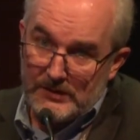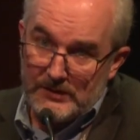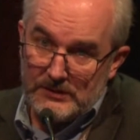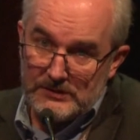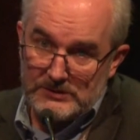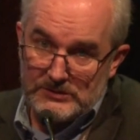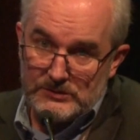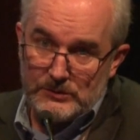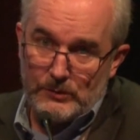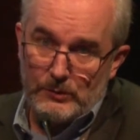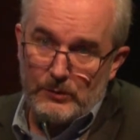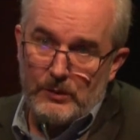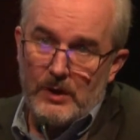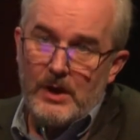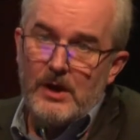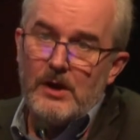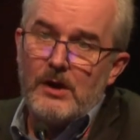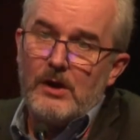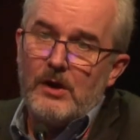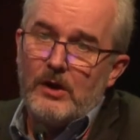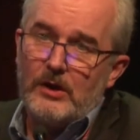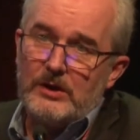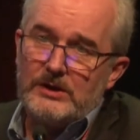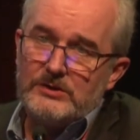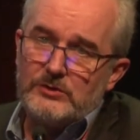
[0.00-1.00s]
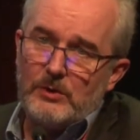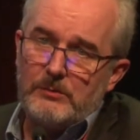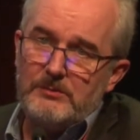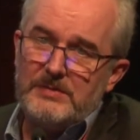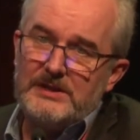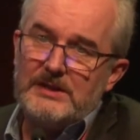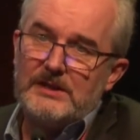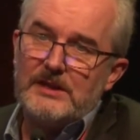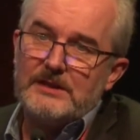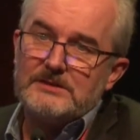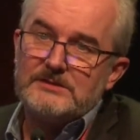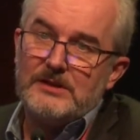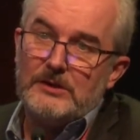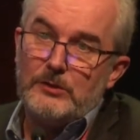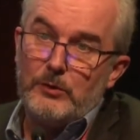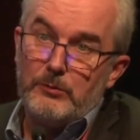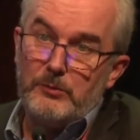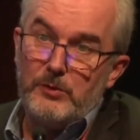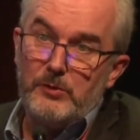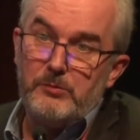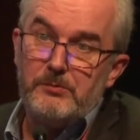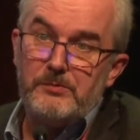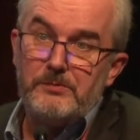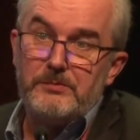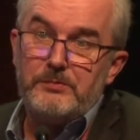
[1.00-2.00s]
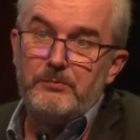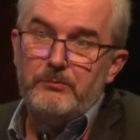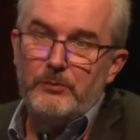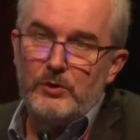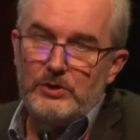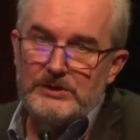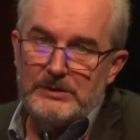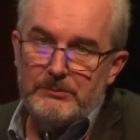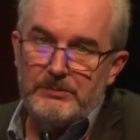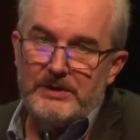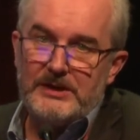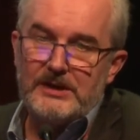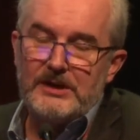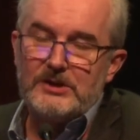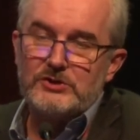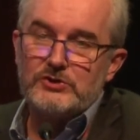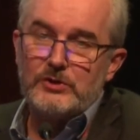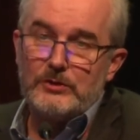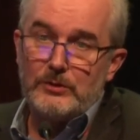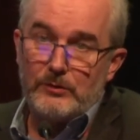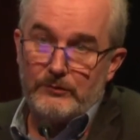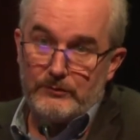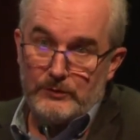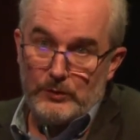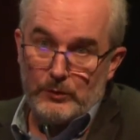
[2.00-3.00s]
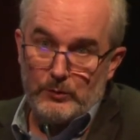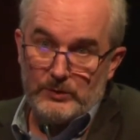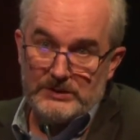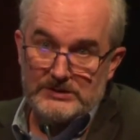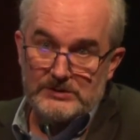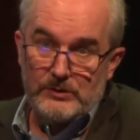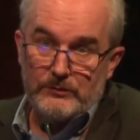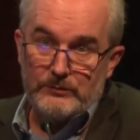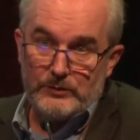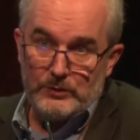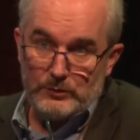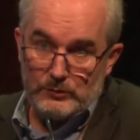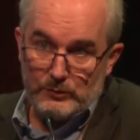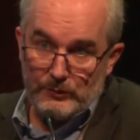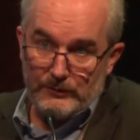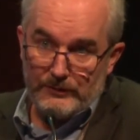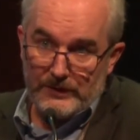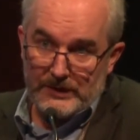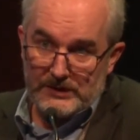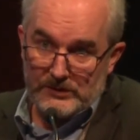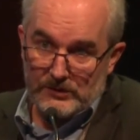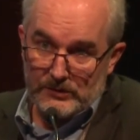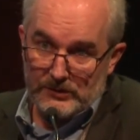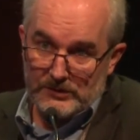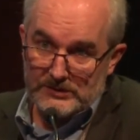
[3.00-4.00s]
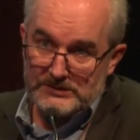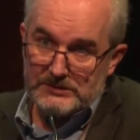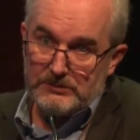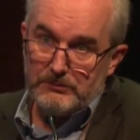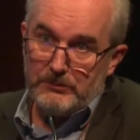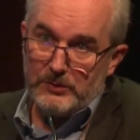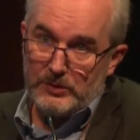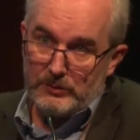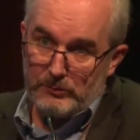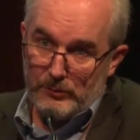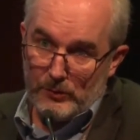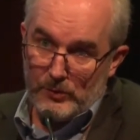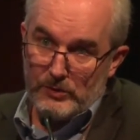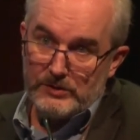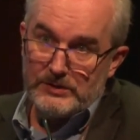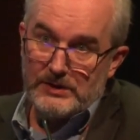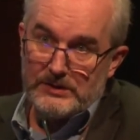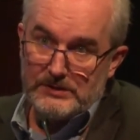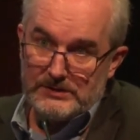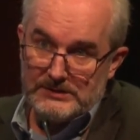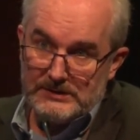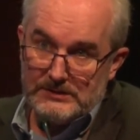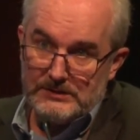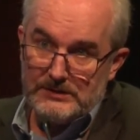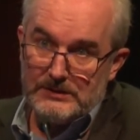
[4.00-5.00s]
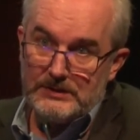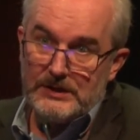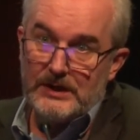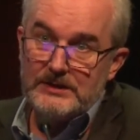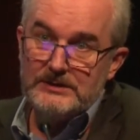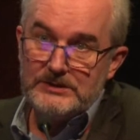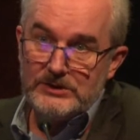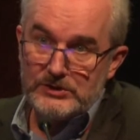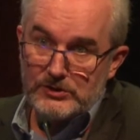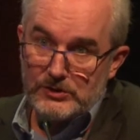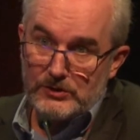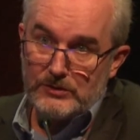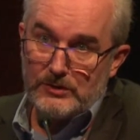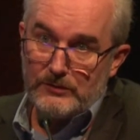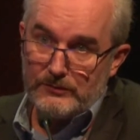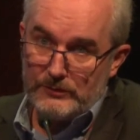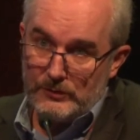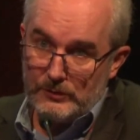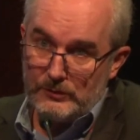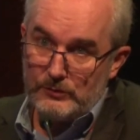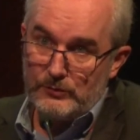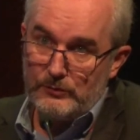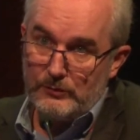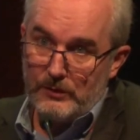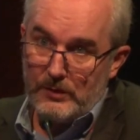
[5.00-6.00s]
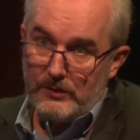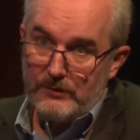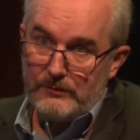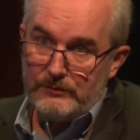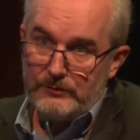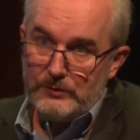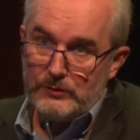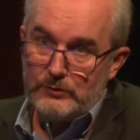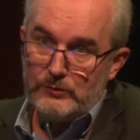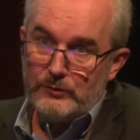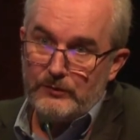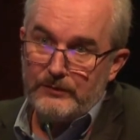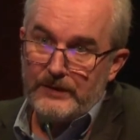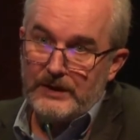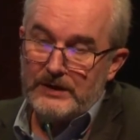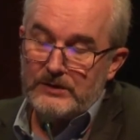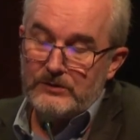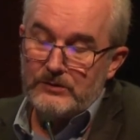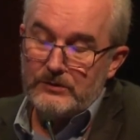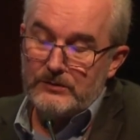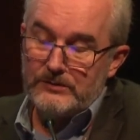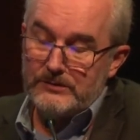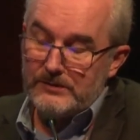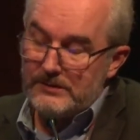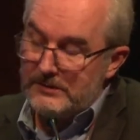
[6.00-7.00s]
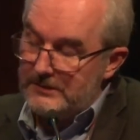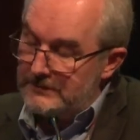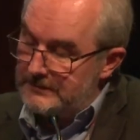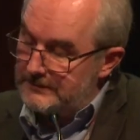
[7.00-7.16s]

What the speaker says: So a little bit less than a multiplication of the risk of the two factors, but more than the addition of the two factors.